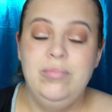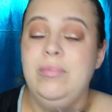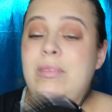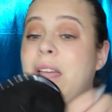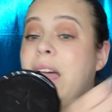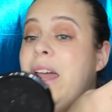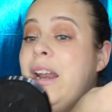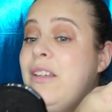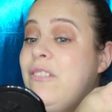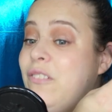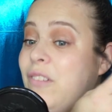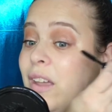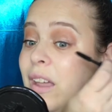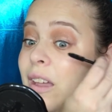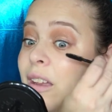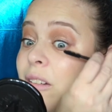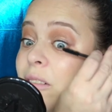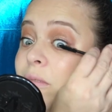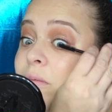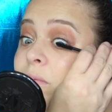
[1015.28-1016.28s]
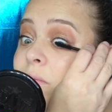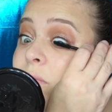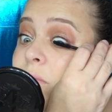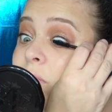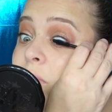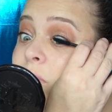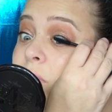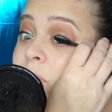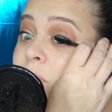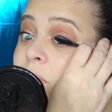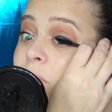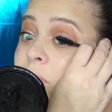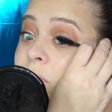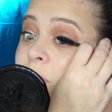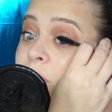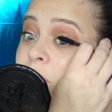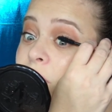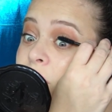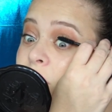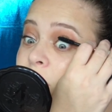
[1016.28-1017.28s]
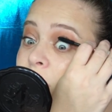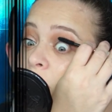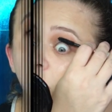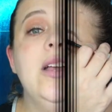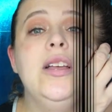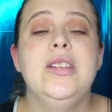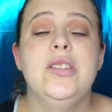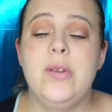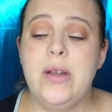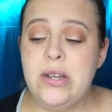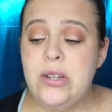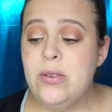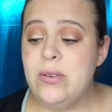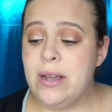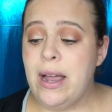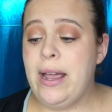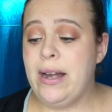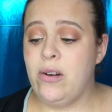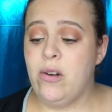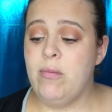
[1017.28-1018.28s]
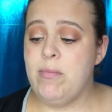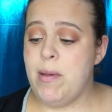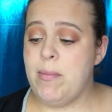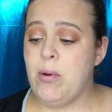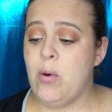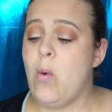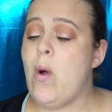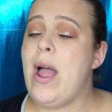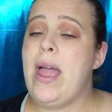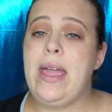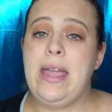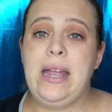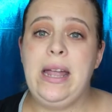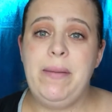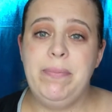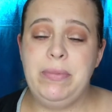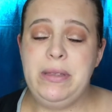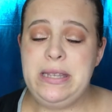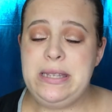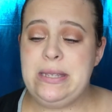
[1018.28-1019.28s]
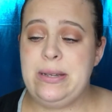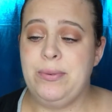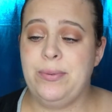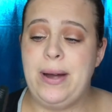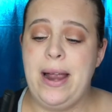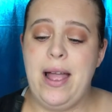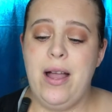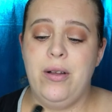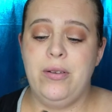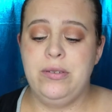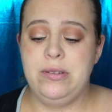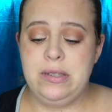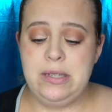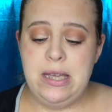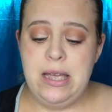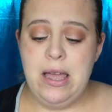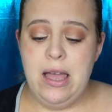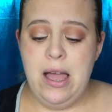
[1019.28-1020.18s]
Not a fan. So I do kind of remember why I kept this around.